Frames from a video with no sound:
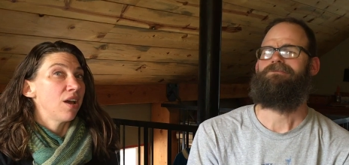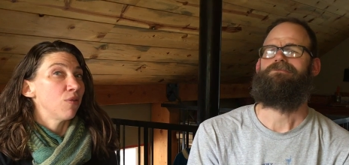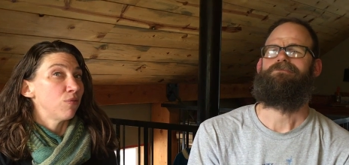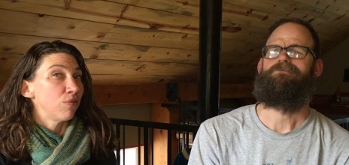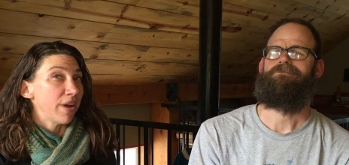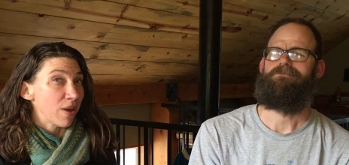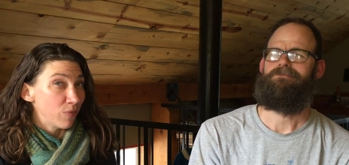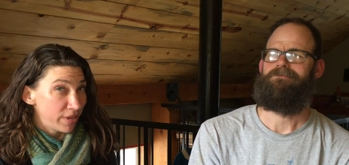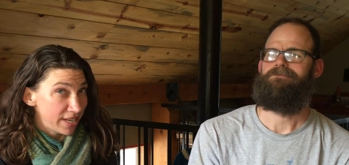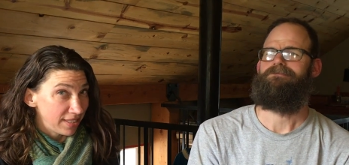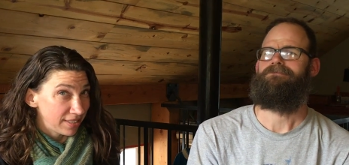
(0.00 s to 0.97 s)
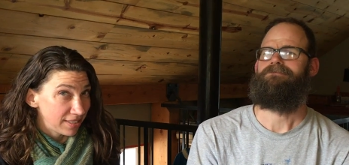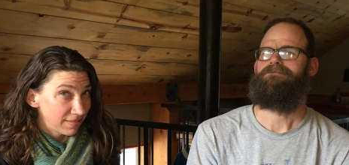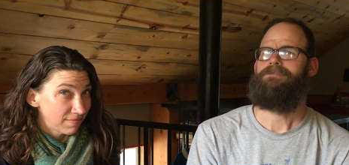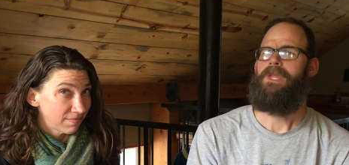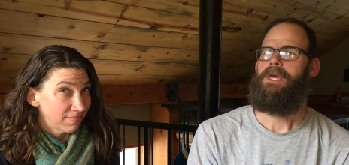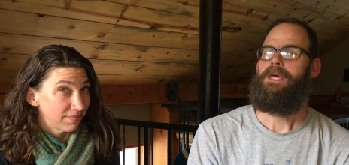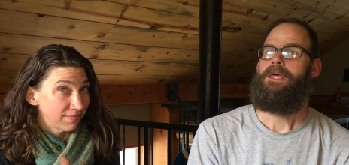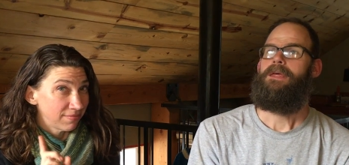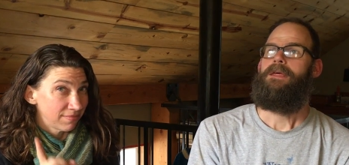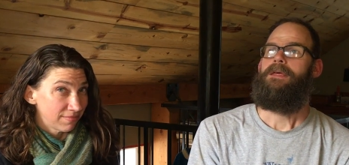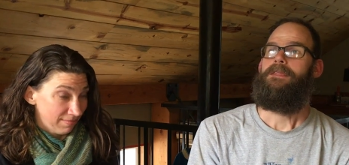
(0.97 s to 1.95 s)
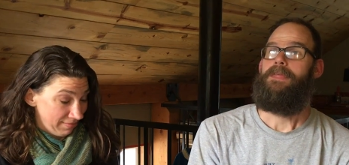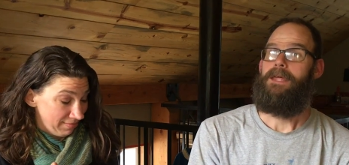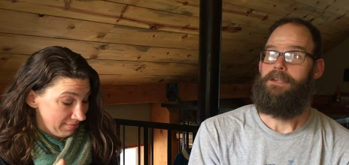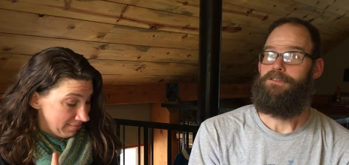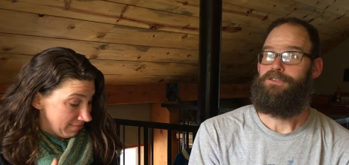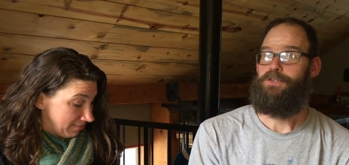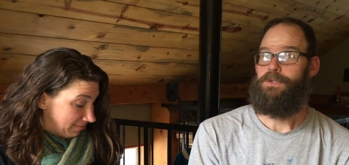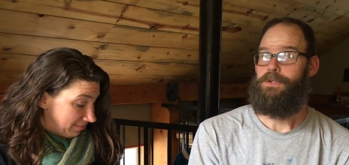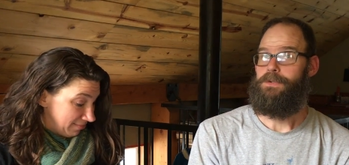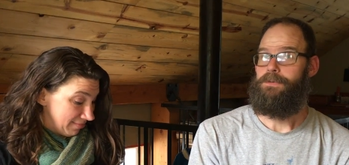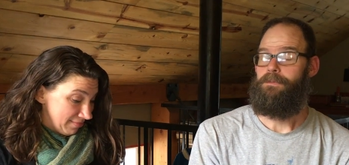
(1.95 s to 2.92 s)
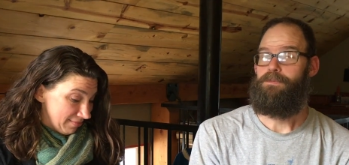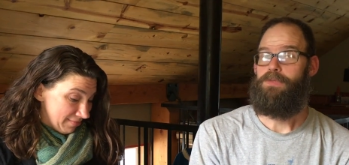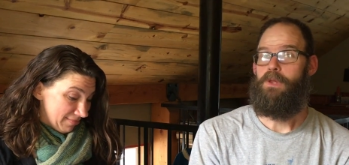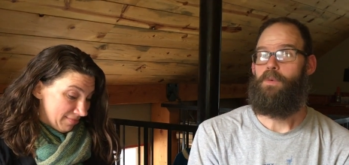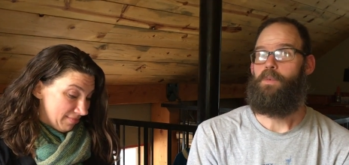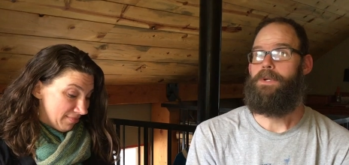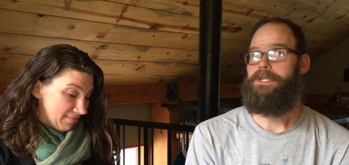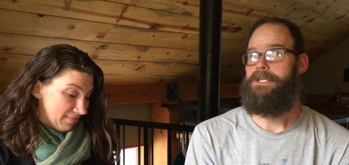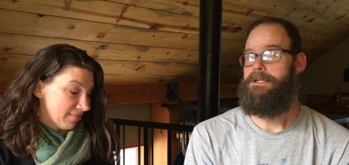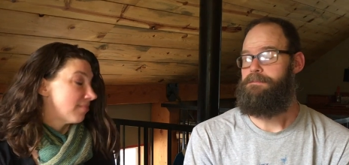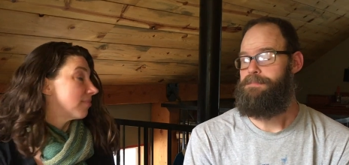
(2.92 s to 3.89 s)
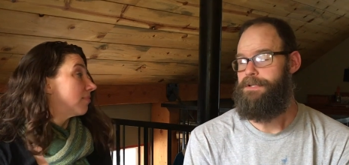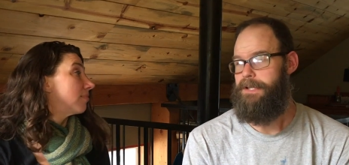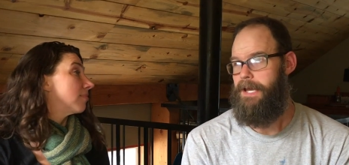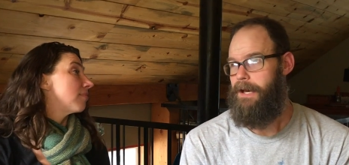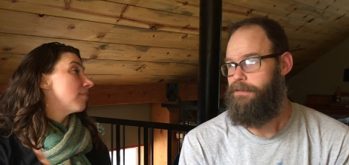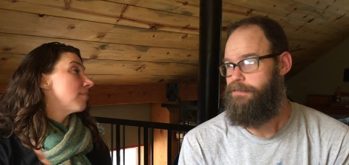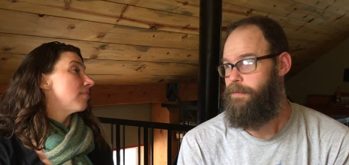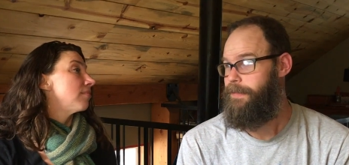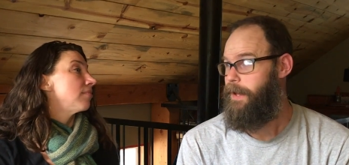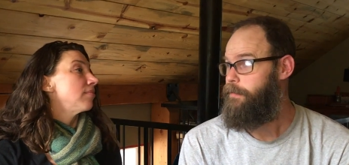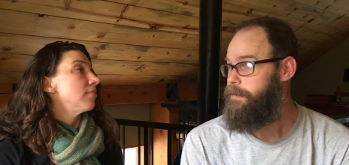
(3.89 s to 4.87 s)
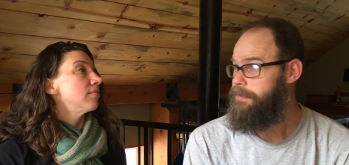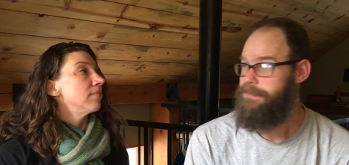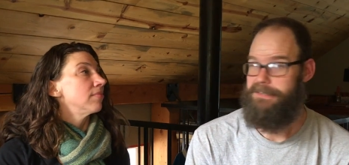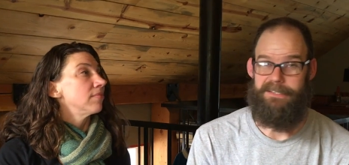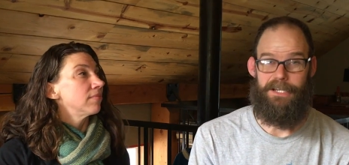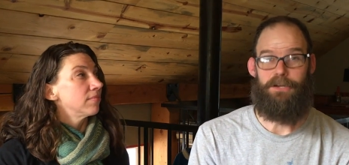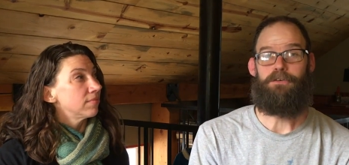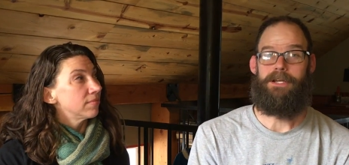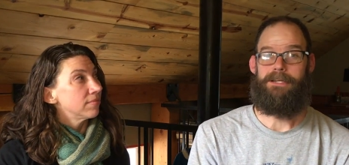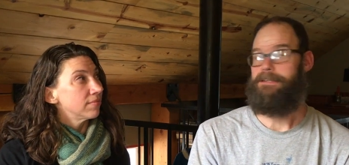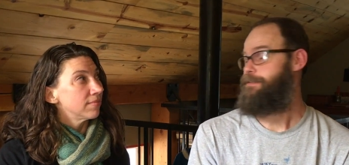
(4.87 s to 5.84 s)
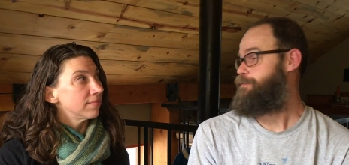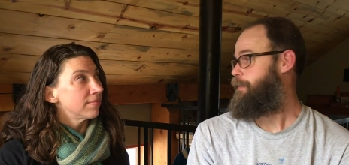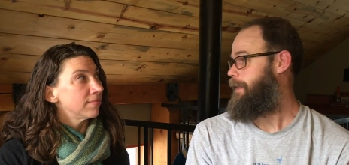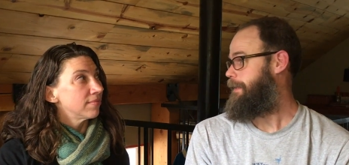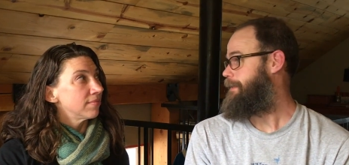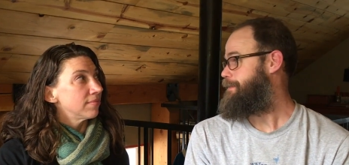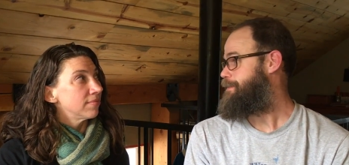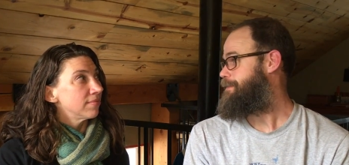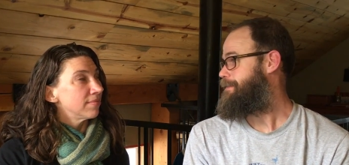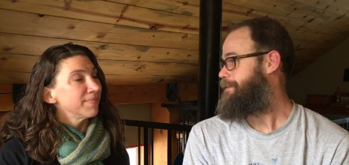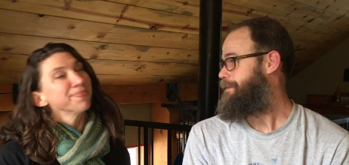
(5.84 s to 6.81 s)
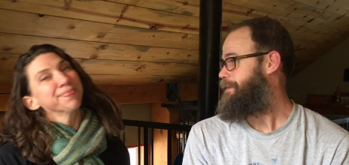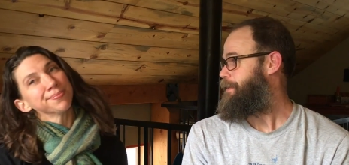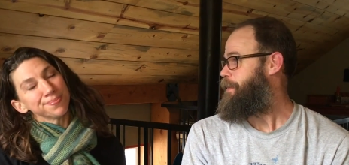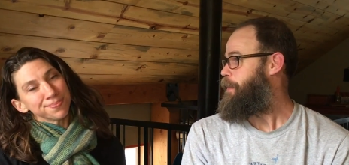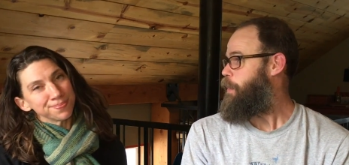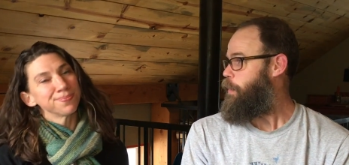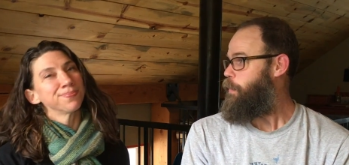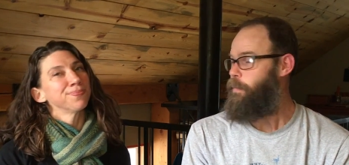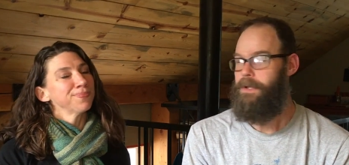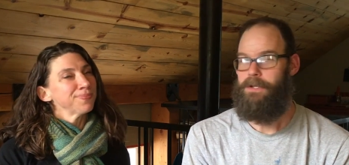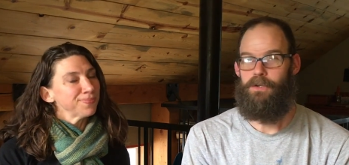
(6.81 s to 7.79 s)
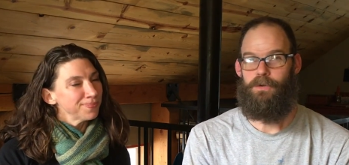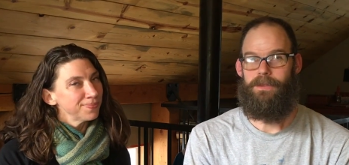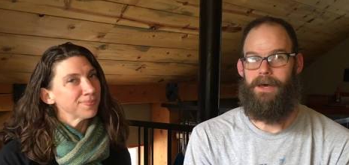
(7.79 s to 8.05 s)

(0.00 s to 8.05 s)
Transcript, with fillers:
Speaker 1: around it.
Speaker 2: That is true. We didn't build a house without considering the drainage. We knew